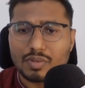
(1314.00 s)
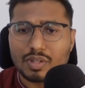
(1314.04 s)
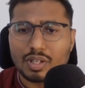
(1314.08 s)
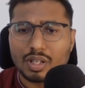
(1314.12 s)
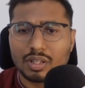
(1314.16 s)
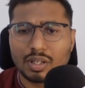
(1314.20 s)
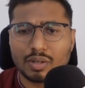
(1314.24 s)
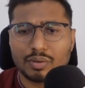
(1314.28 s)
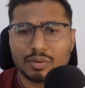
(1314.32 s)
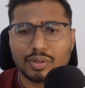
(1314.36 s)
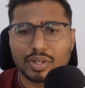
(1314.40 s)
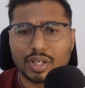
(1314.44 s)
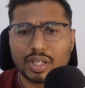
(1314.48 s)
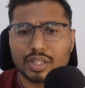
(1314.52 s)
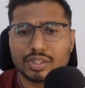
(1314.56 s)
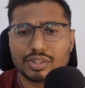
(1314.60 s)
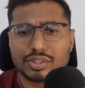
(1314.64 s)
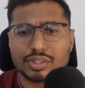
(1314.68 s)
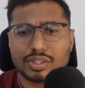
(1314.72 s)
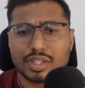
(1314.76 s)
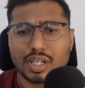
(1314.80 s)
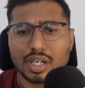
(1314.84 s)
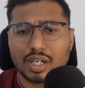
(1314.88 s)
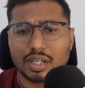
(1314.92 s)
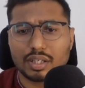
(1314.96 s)
Now you can just
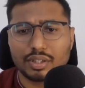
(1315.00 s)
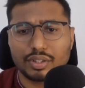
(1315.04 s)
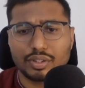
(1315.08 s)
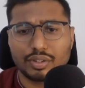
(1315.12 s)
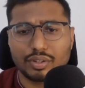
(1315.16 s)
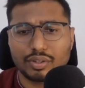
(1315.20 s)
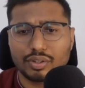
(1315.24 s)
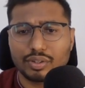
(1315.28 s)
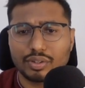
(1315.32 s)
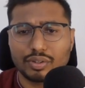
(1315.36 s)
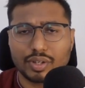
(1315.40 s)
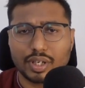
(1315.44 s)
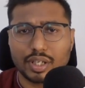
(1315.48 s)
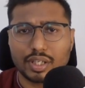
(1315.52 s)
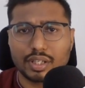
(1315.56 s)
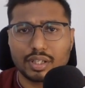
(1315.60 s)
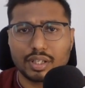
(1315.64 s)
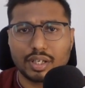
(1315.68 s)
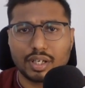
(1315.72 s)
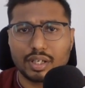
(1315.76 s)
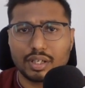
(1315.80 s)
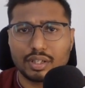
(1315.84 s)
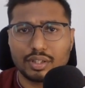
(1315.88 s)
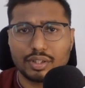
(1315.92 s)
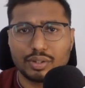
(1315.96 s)
start, you can
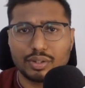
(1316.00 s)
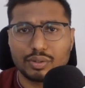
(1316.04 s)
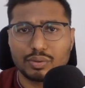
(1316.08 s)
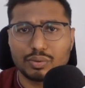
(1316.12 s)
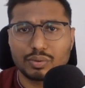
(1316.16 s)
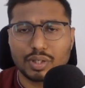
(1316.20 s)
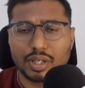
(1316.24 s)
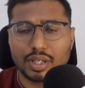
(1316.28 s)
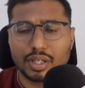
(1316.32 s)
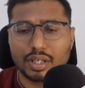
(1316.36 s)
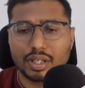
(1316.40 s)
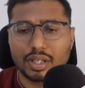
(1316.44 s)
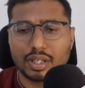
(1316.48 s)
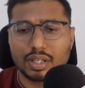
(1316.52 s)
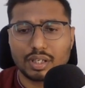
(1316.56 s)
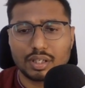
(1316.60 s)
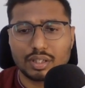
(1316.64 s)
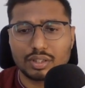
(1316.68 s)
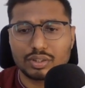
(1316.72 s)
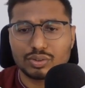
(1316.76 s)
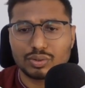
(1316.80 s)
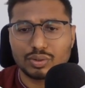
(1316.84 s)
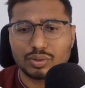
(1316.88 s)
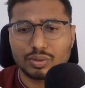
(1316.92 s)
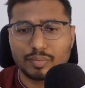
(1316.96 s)
create a new container
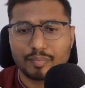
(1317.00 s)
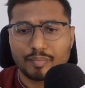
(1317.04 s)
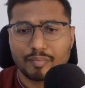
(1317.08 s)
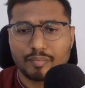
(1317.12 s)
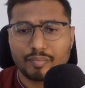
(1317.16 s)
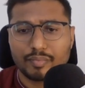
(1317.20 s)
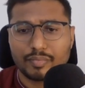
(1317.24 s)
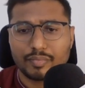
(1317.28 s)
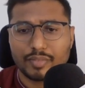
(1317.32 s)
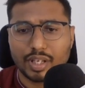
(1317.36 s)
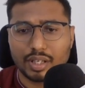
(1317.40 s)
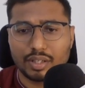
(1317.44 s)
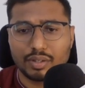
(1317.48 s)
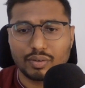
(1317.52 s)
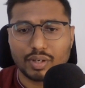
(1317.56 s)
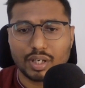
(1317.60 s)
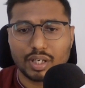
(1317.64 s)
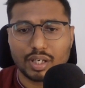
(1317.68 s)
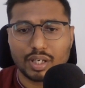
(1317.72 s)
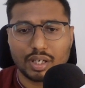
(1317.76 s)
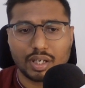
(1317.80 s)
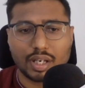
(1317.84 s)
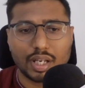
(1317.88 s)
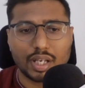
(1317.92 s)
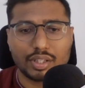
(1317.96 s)
also, and you can
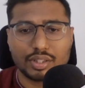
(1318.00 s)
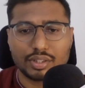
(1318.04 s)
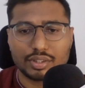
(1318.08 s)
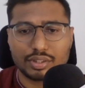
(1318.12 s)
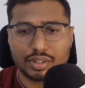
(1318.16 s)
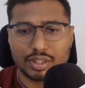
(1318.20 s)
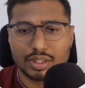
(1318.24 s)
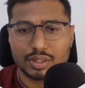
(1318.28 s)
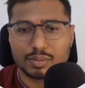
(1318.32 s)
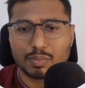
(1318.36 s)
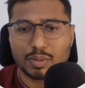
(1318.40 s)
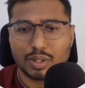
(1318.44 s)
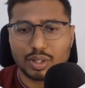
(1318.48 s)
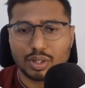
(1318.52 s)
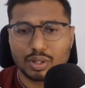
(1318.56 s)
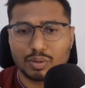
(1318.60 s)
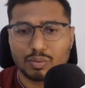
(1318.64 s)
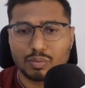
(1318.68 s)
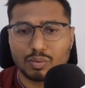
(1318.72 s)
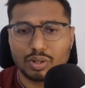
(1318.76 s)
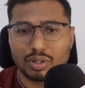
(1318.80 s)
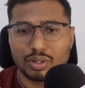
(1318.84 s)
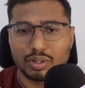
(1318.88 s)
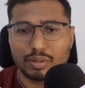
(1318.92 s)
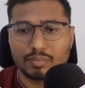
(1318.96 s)
attach this particular
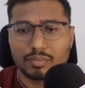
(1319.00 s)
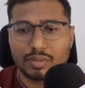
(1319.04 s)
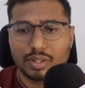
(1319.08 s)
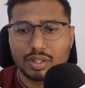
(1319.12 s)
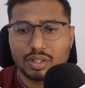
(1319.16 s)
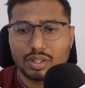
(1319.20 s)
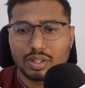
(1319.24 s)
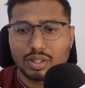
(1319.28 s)
volume.